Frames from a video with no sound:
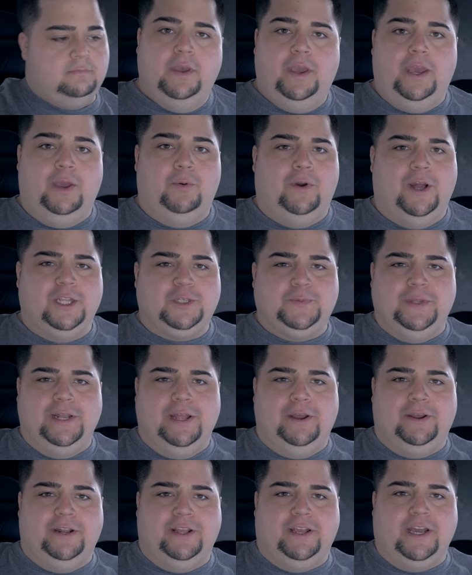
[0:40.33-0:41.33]
And watch me
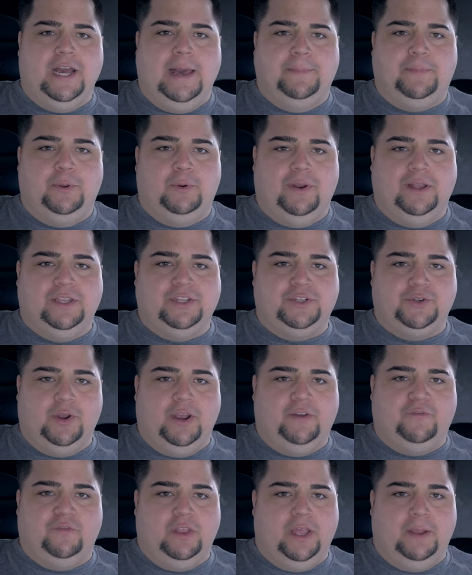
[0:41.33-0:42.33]
now get a copyright
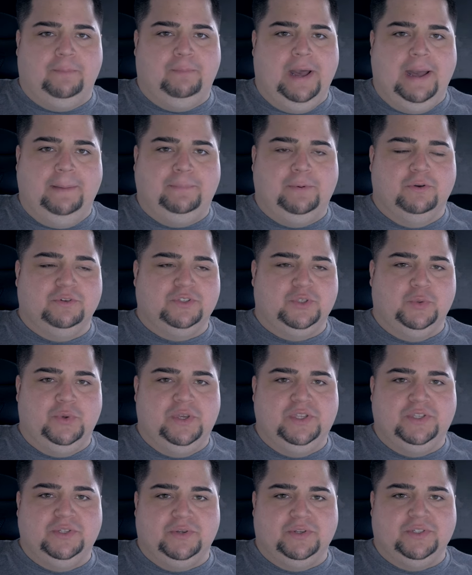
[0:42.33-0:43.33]
strike for like Pop Goes the
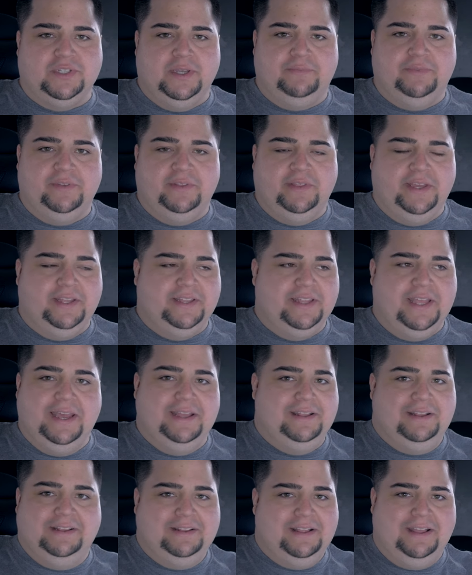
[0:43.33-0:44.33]
Weasel or something like
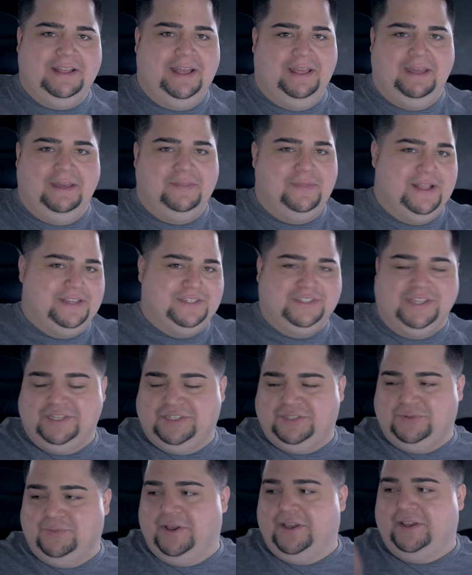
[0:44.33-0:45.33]
that. That's
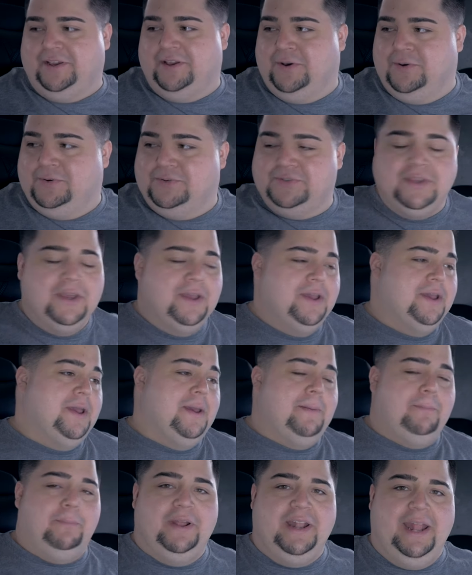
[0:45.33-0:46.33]
just the way it goes.
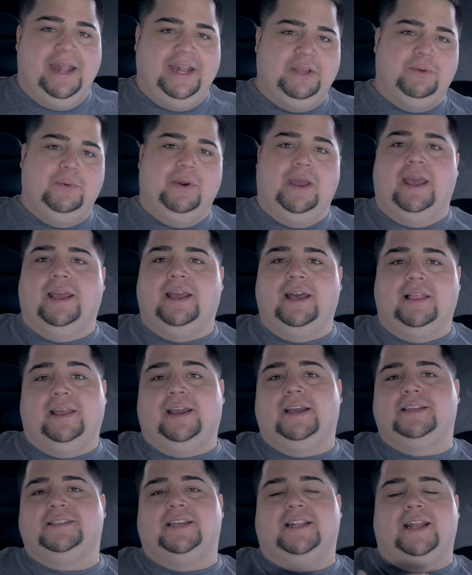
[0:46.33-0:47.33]
But anyway, I
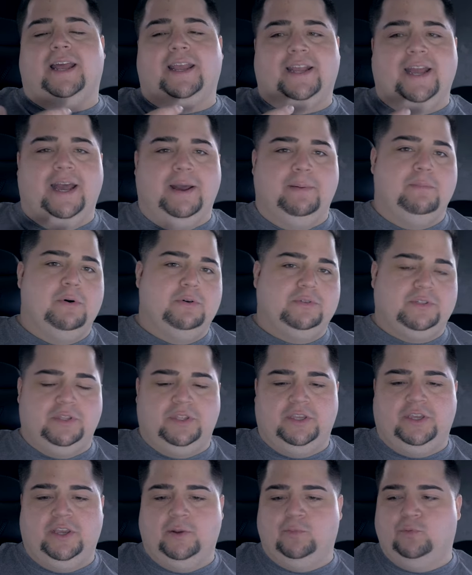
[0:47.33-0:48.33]
got most of
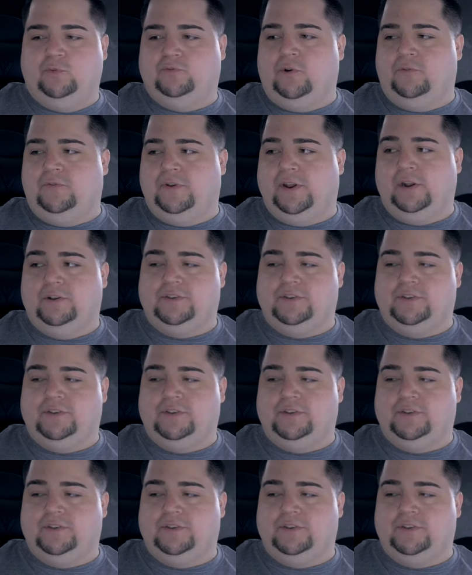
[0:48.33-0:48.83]
the gear moved over here